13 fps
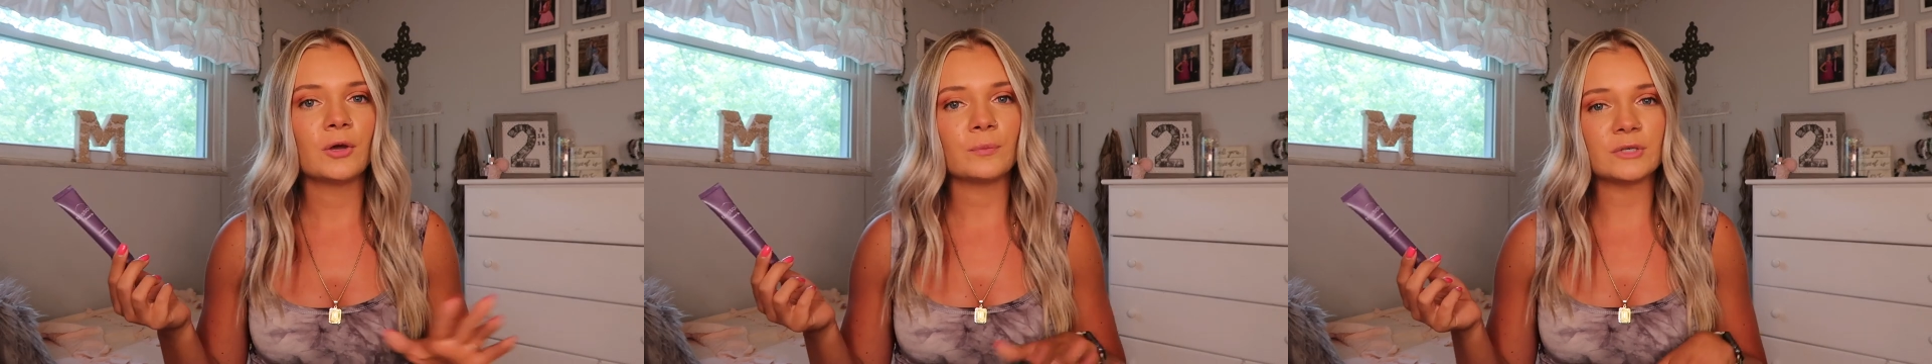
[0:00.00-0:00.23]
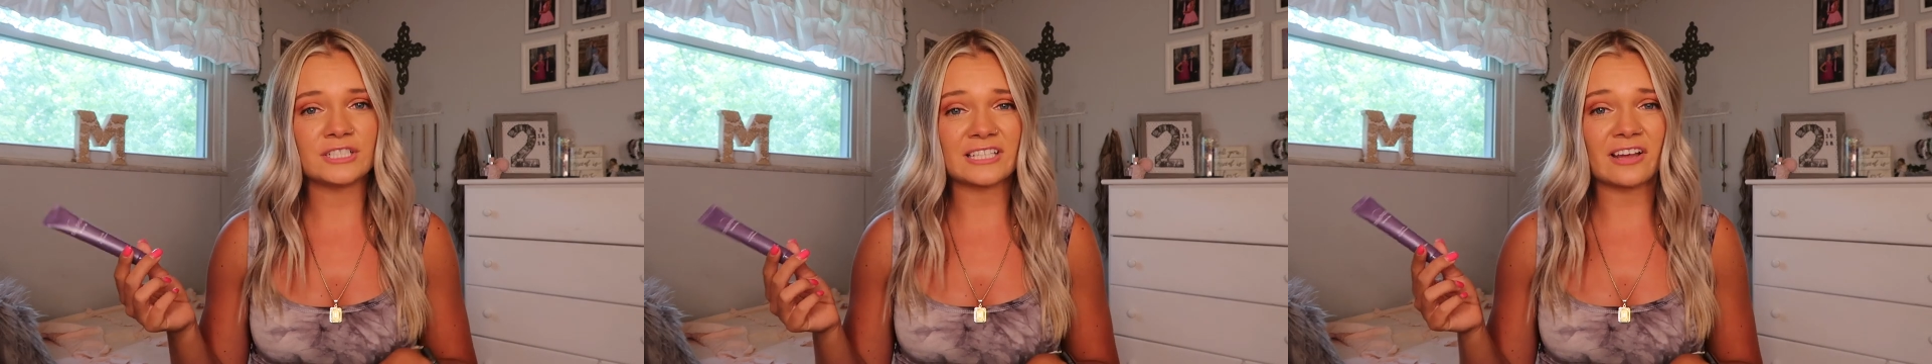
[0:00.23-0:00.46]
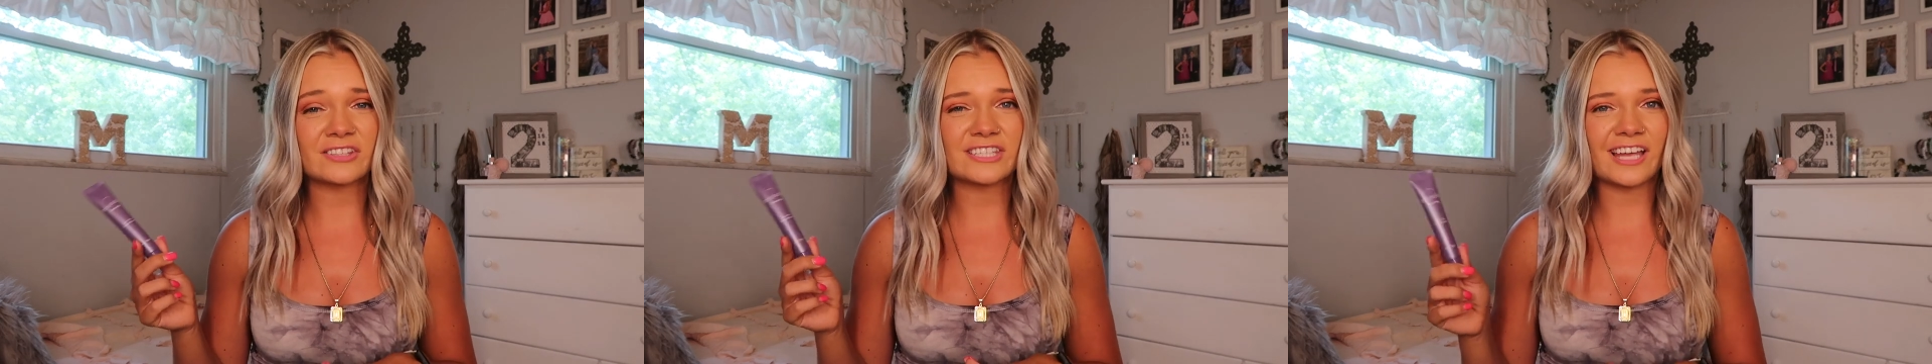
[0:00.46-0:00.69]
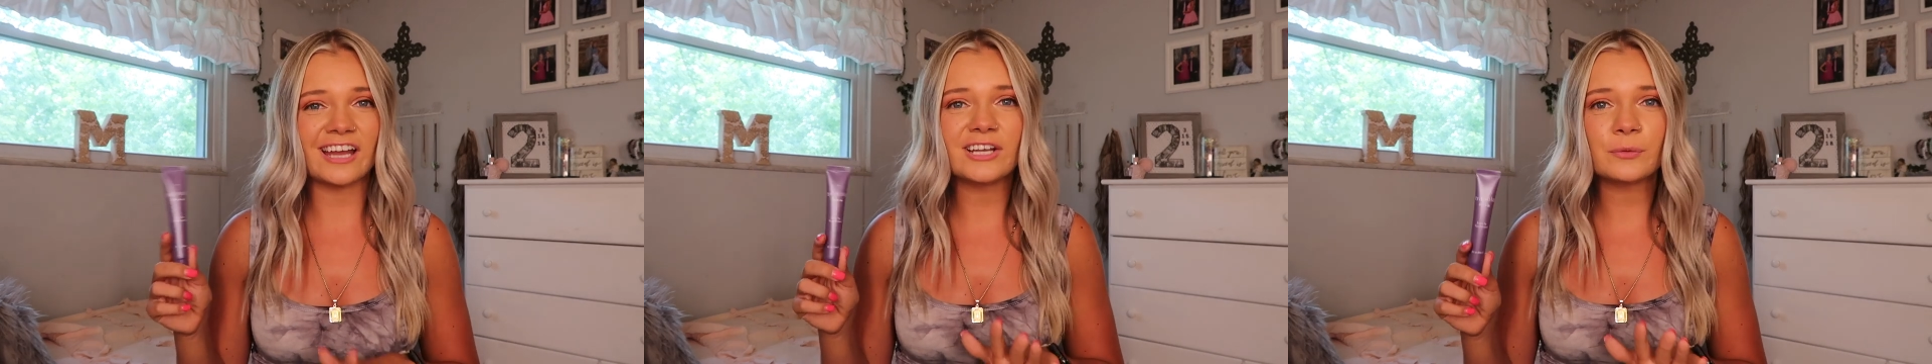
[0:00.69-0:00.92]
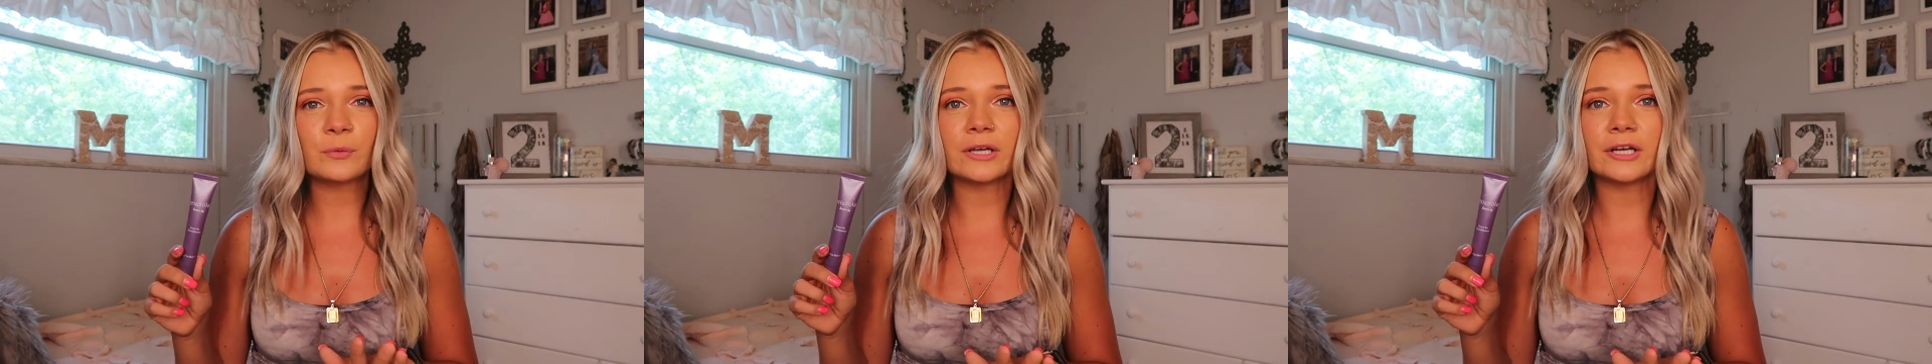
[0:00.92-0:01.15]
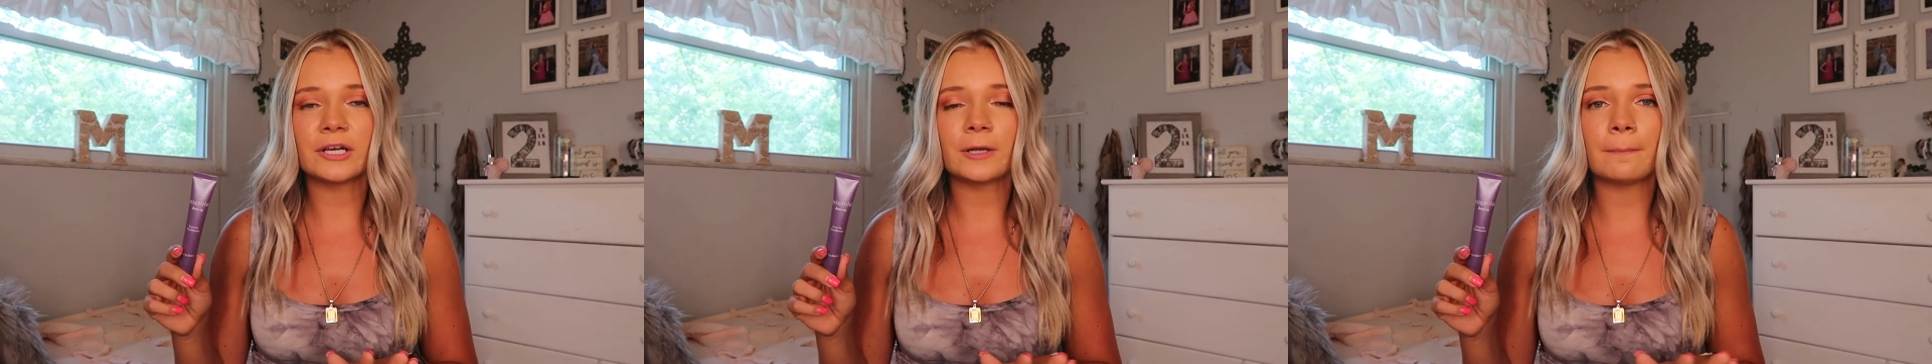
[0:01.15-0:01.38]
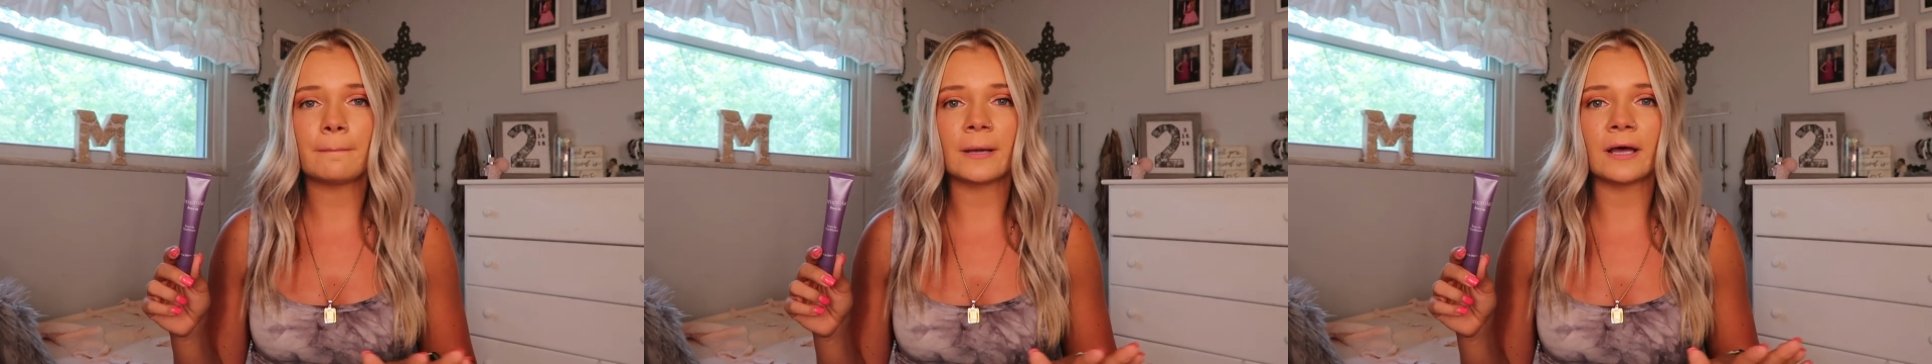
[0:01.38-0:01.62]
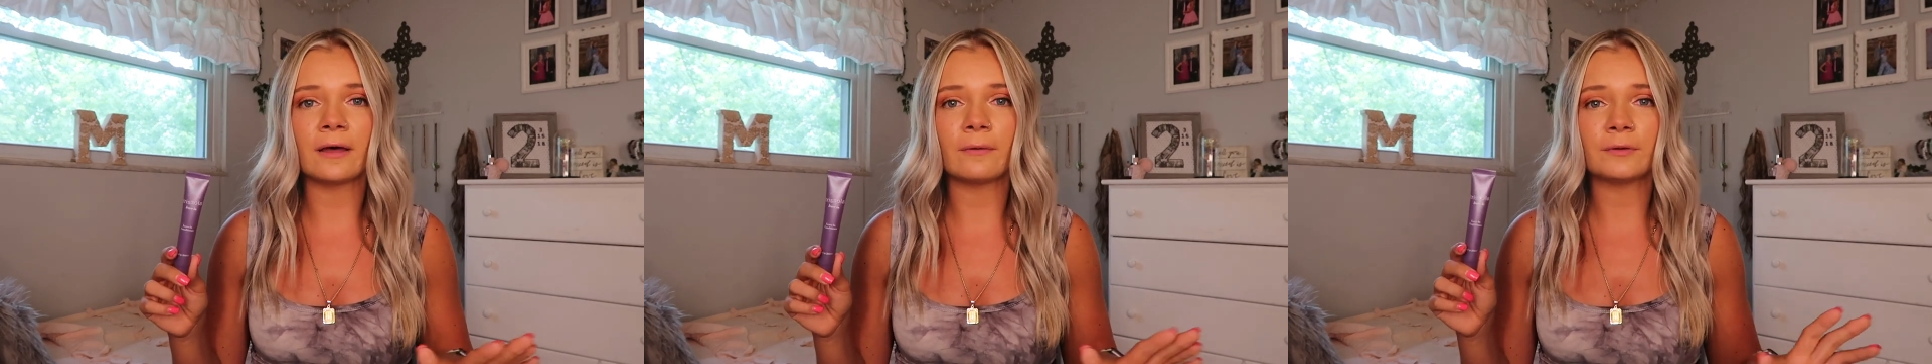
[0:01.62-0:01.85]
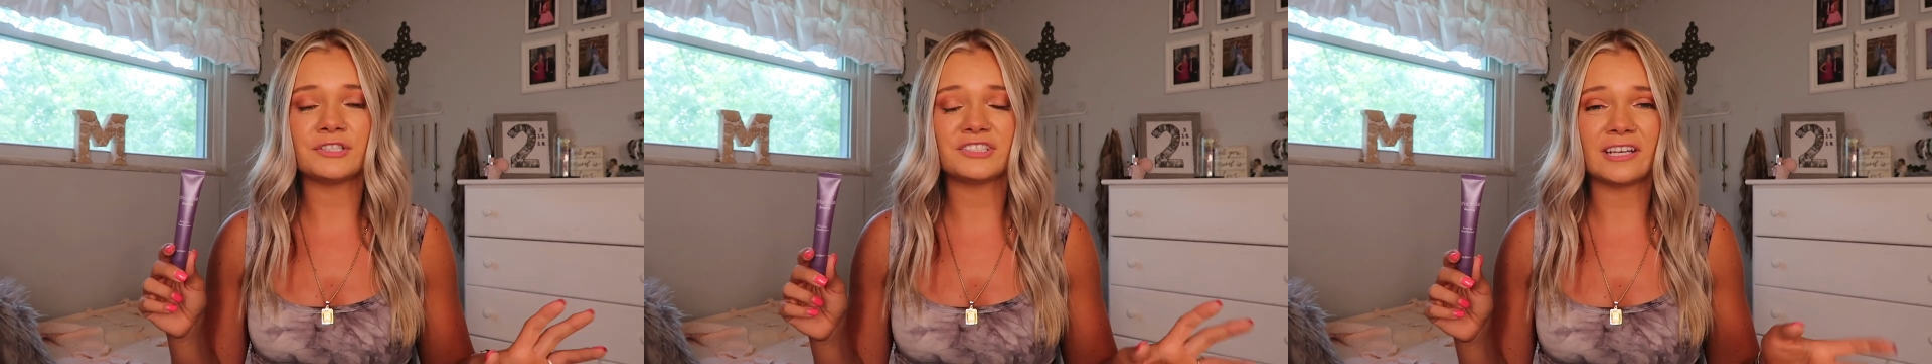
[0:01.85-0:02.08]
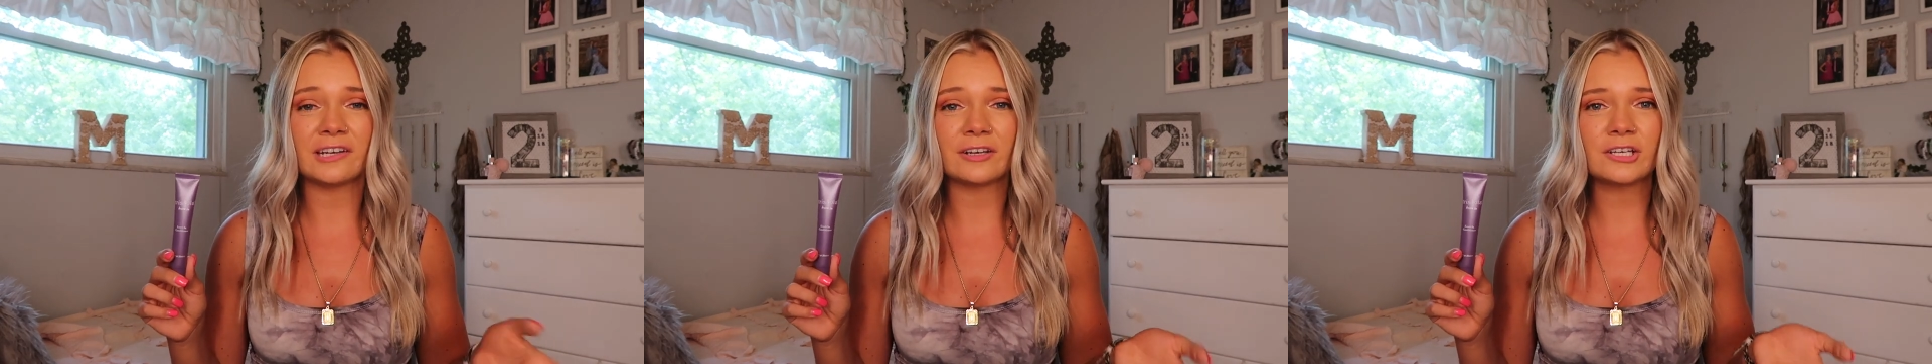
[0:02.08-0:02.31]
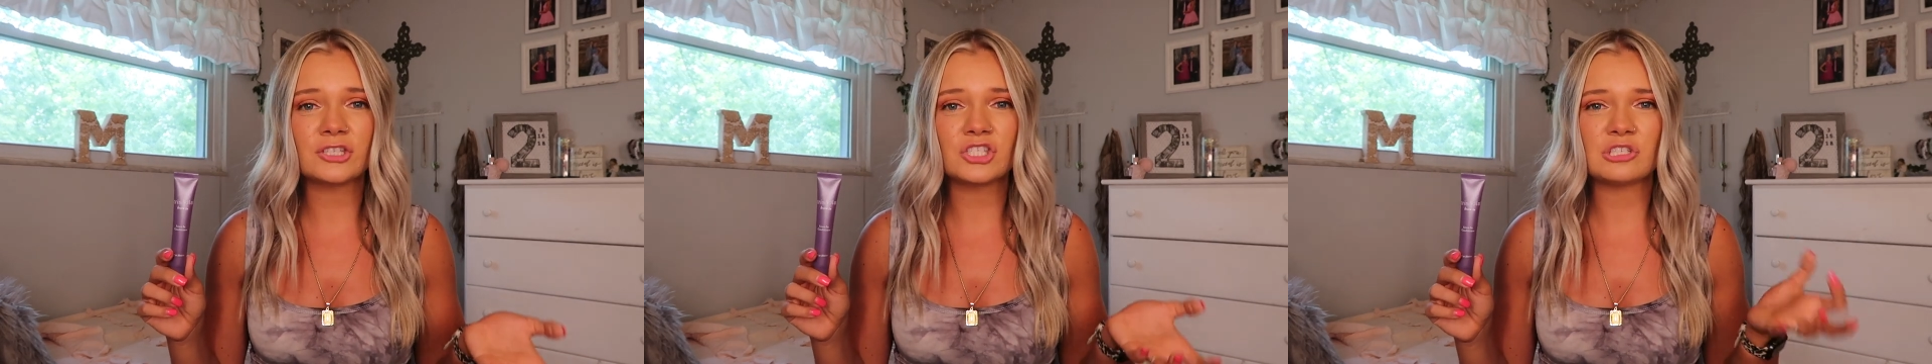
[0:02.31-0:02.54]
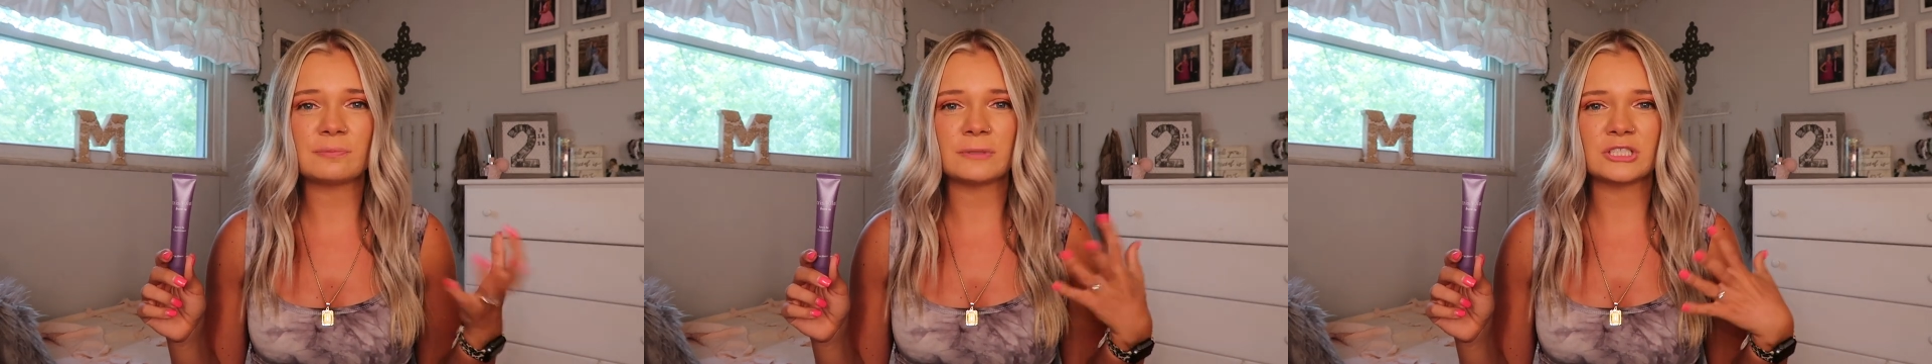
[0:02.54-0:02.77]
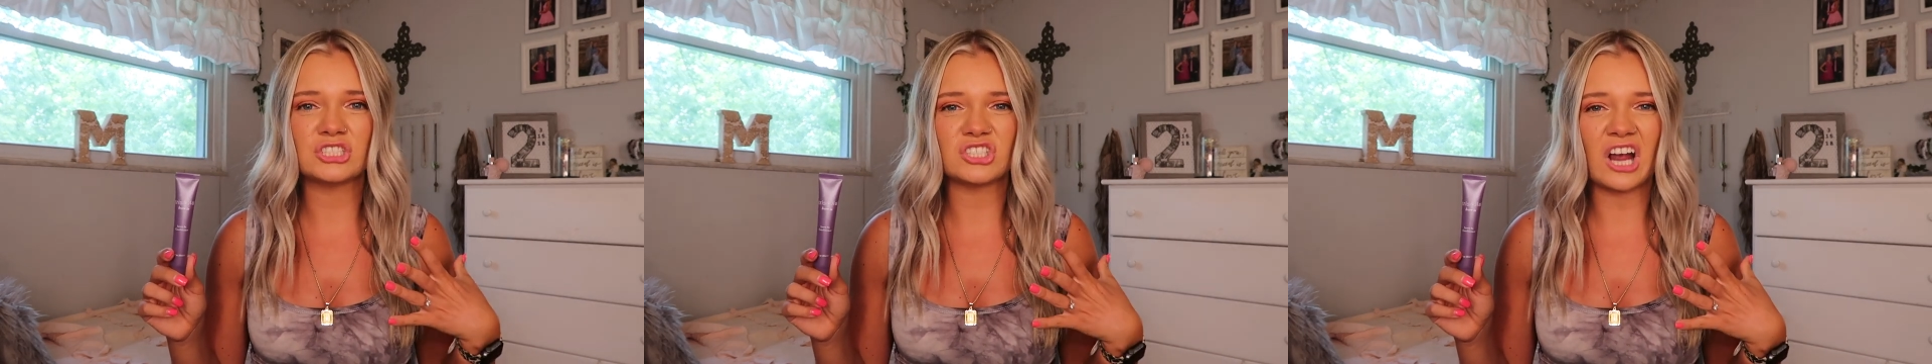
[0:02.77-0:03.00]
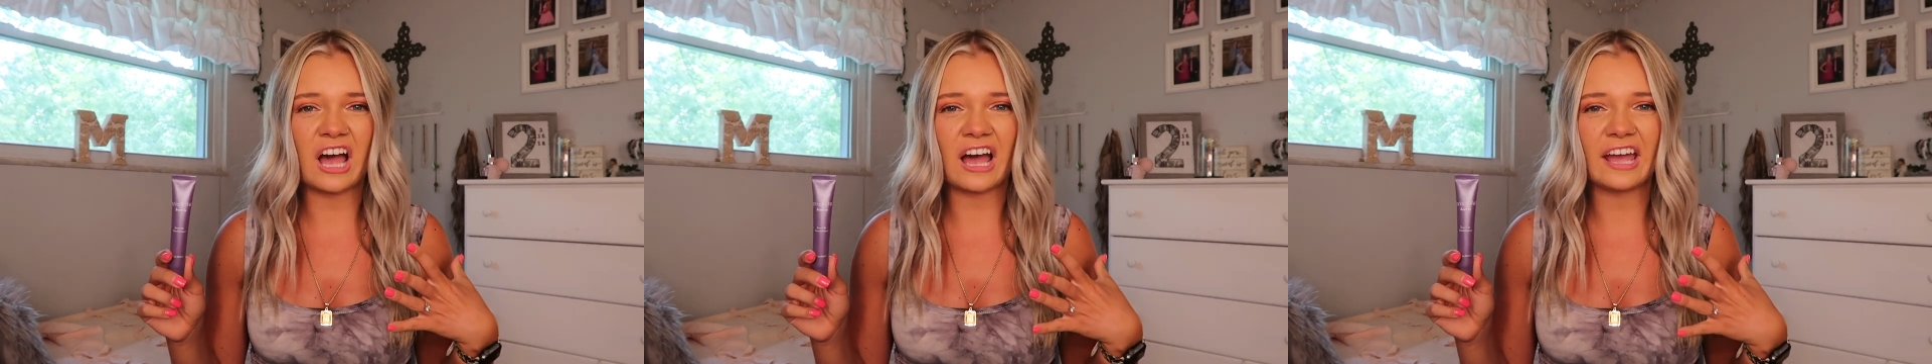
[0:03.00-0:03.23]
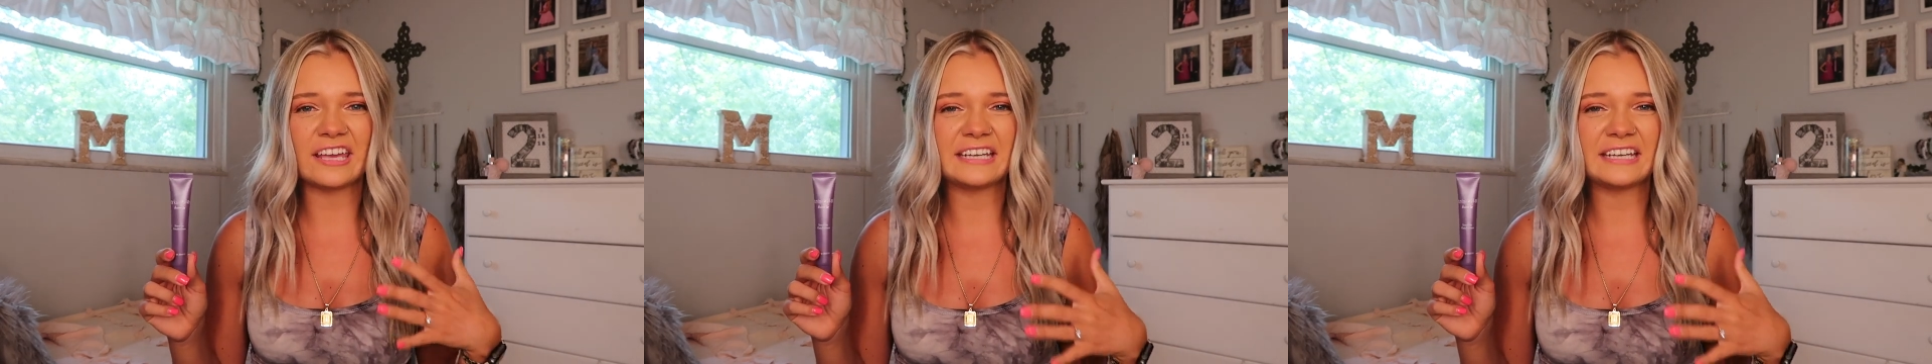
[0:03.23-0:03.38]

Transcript: which sounds kind of weird, but when your hair gets super dry